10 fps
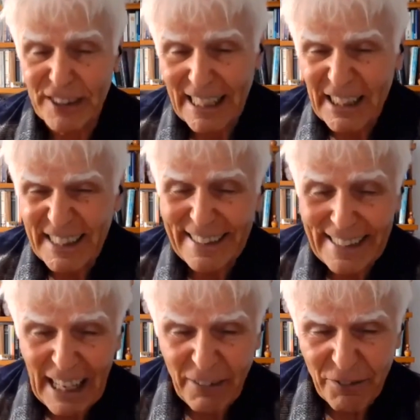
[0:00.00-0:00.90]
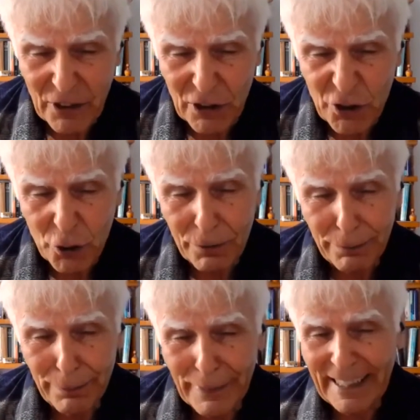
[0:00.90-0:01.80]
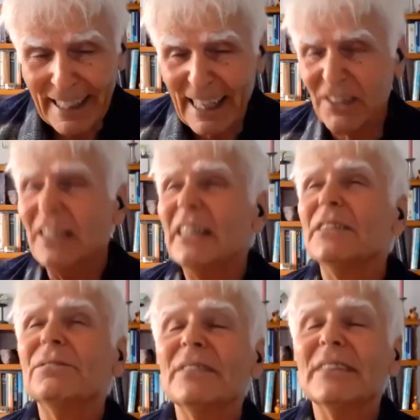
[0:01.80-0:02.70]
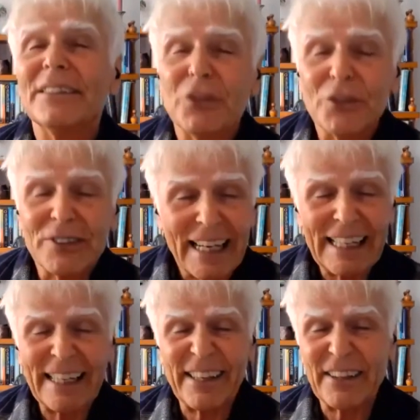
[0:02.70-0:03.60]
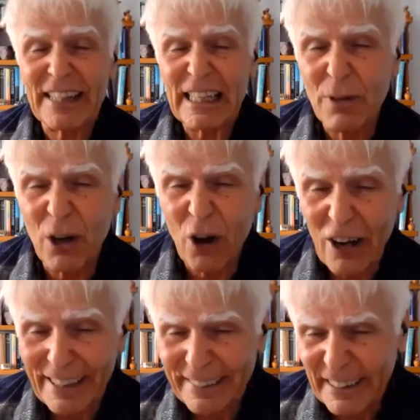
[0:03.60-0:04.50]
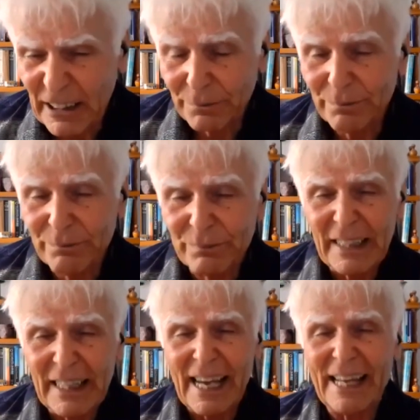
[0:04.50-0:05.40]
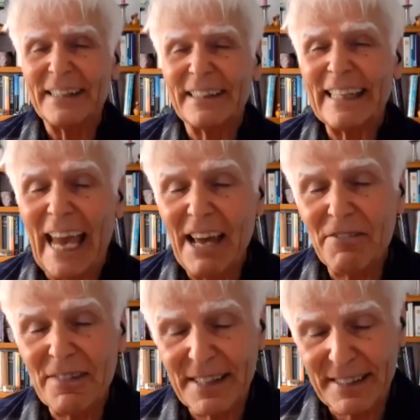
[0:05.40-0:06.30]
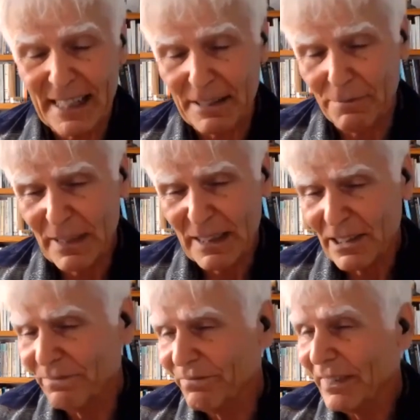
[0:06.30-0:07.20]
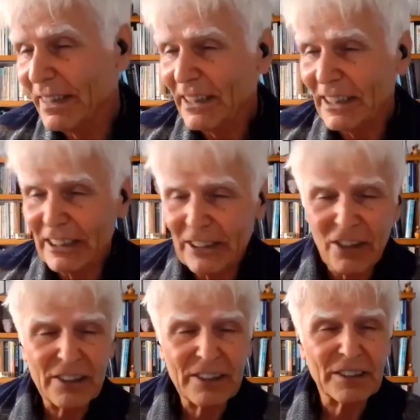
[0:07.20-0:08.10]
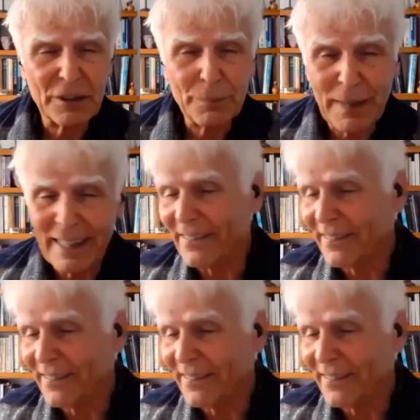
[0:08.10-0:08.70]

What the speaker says: At seven, you began to take them on and carry them along the path.